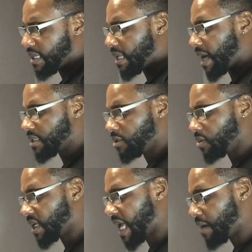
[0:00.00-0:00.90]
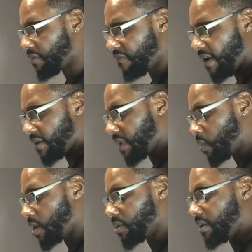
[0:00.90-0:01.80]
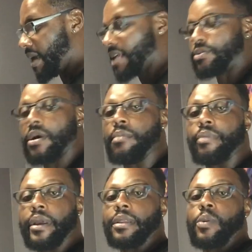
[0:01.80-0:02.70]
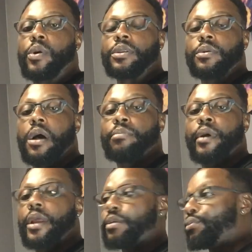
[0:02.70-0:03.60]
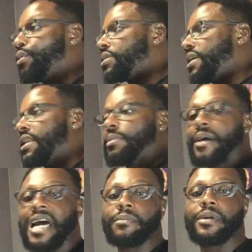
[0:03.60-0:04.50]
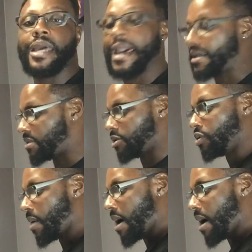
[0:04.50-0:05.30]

they like to do the clown effect. They want the natural ombre. They want the ombre at the roots and at the bottom of the hair. Just do